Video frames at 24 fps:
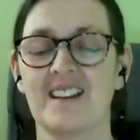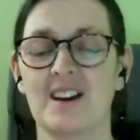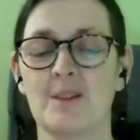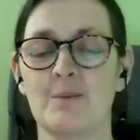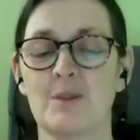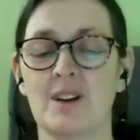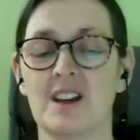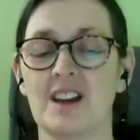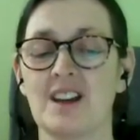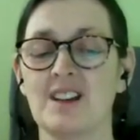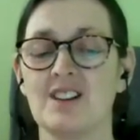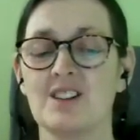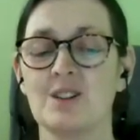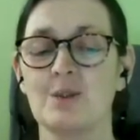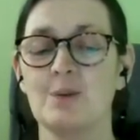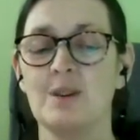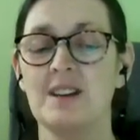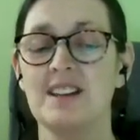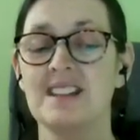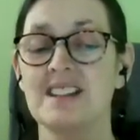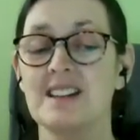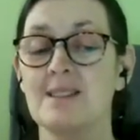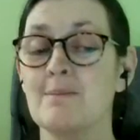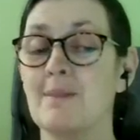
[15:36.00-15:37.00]
and we're going to
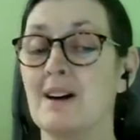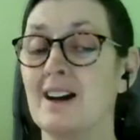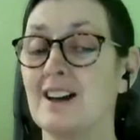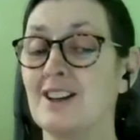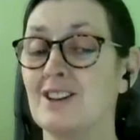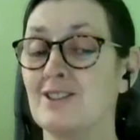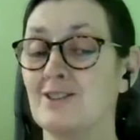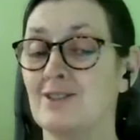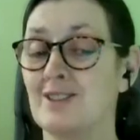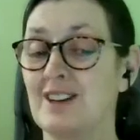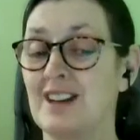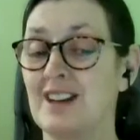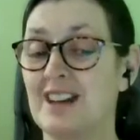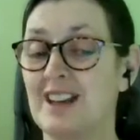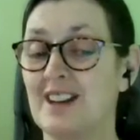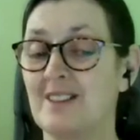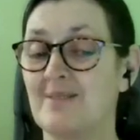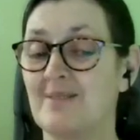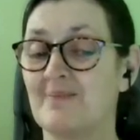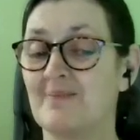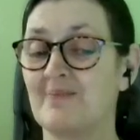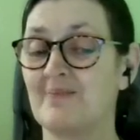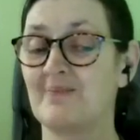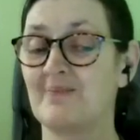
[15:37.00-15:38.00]
eat it mindfully.